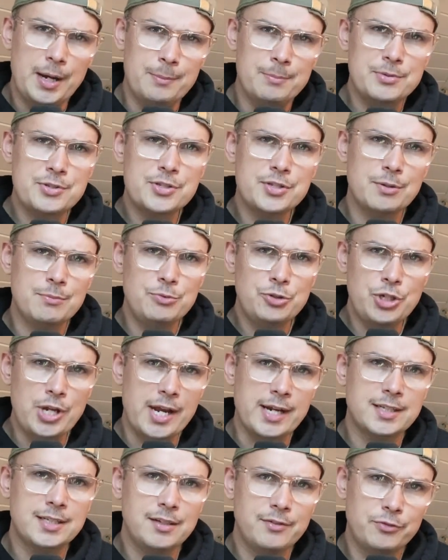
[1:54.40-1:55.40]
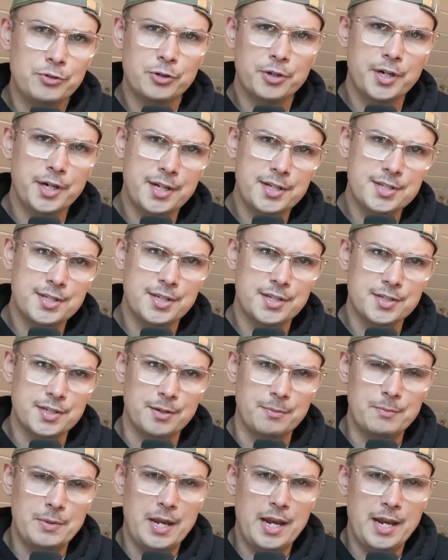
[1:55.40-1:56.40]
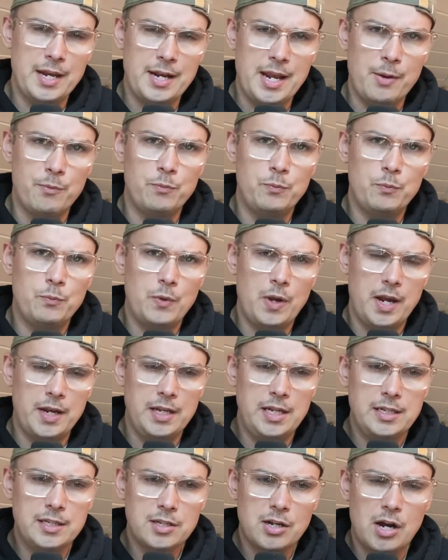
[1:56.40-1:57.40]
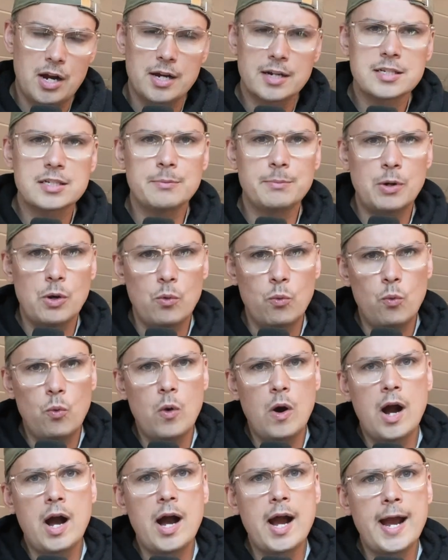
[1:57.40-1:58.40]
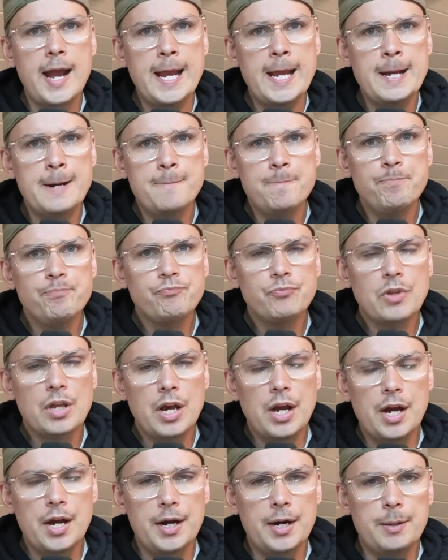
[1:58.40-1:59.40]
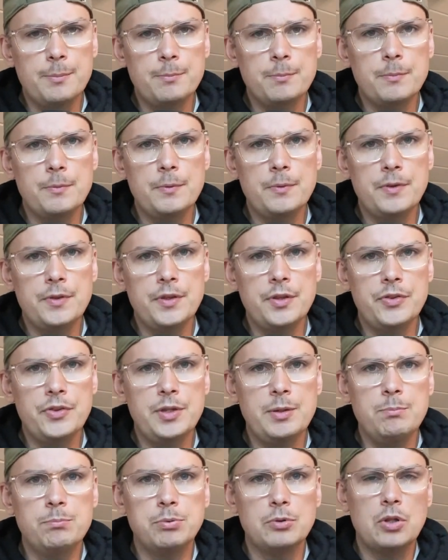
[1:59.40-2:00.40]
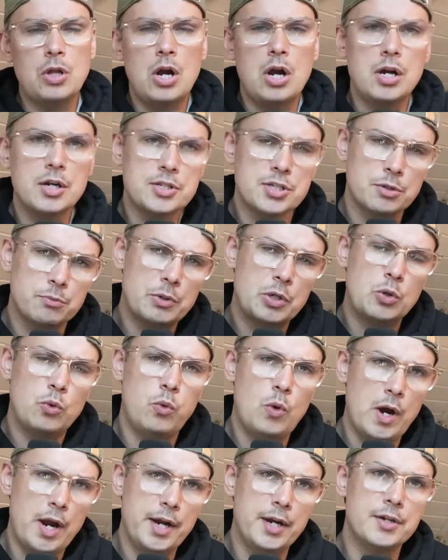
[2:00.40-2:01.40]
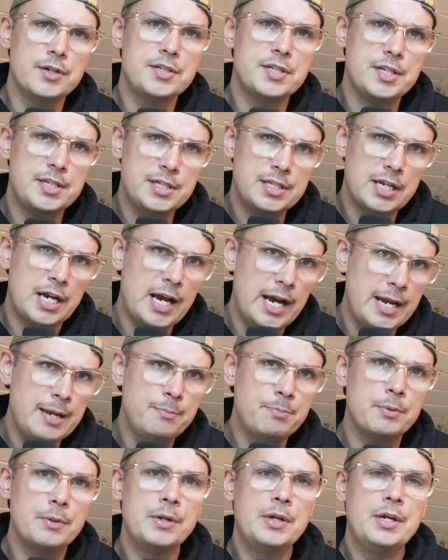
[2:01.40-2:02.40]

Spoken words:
subjective criticism, and he talks about why the blogs are required to type